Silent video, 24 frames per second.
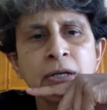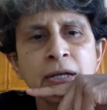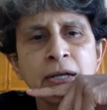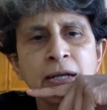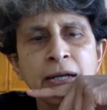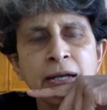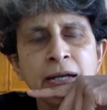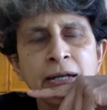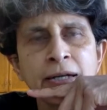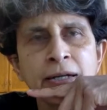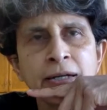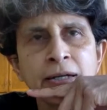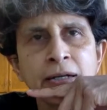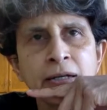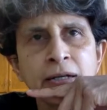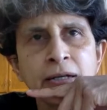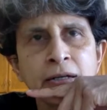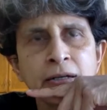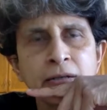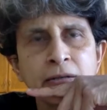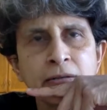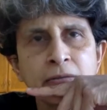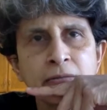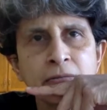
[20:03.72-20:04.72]
and
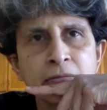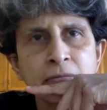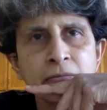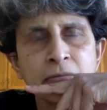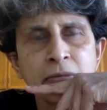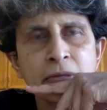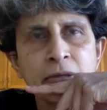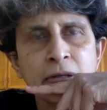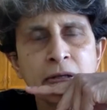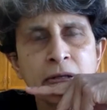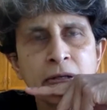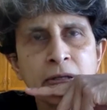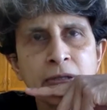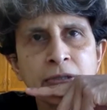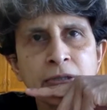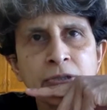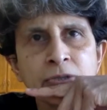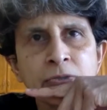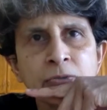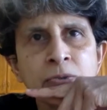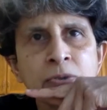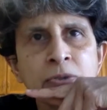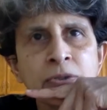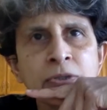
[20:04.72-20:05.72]
I just
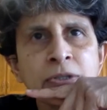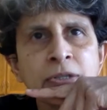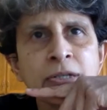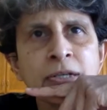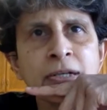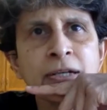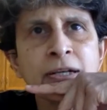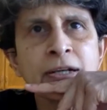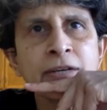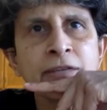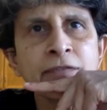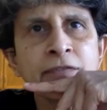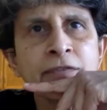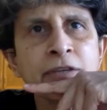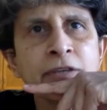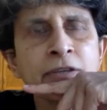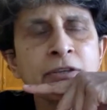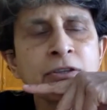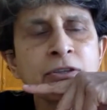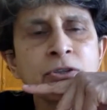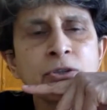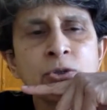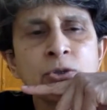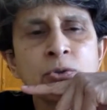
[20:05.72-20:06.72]
wanted to clarify
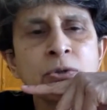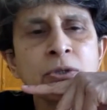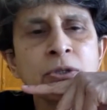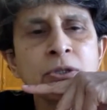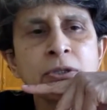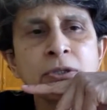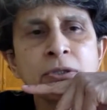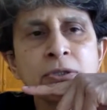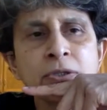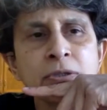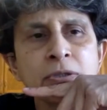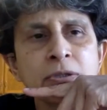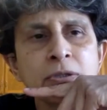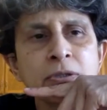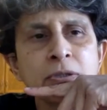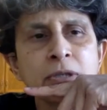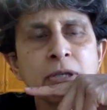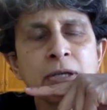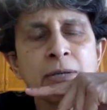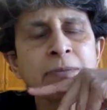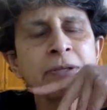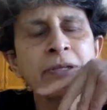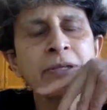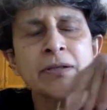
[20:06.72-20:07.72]
the doer is,
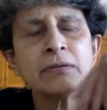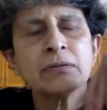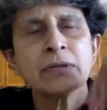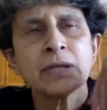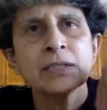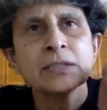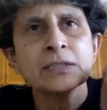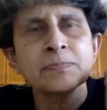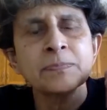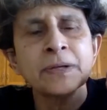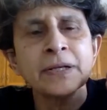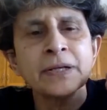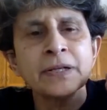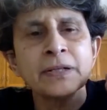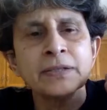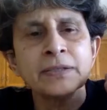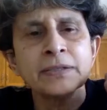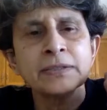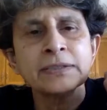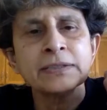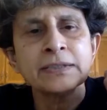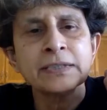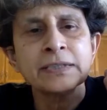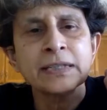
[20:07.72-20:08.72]
I mean, that's my
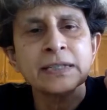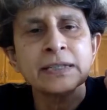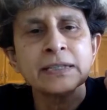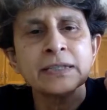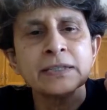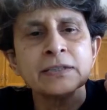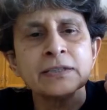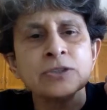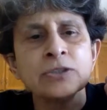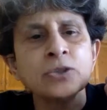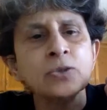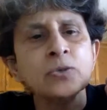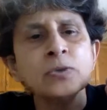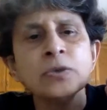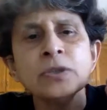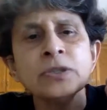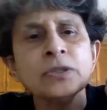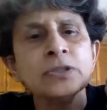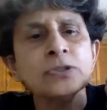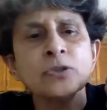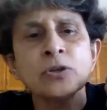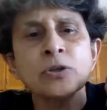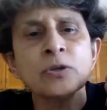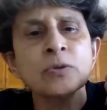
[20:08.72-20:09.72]
understanding. The doer
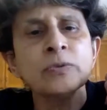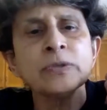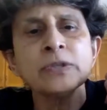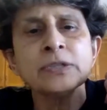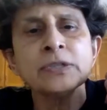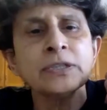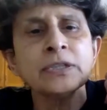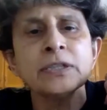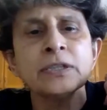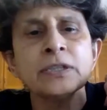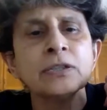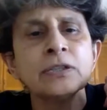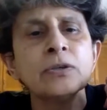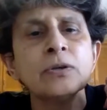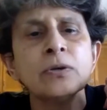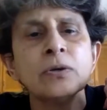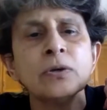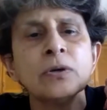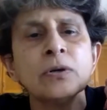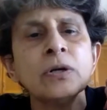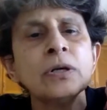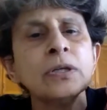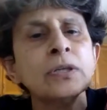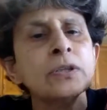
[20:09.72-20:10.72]
is always the ego.
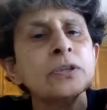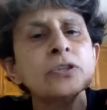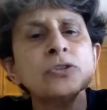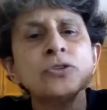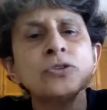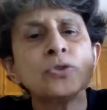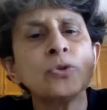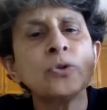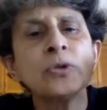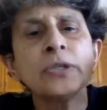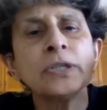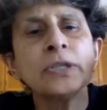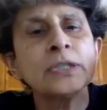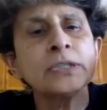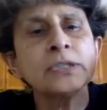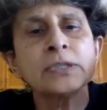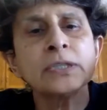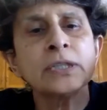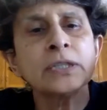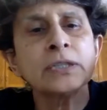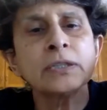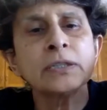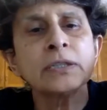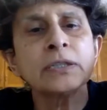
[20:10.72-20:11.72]
The soul does
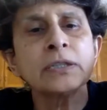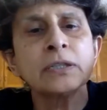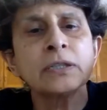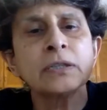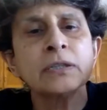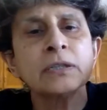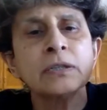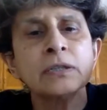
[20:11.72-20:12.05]
nothing.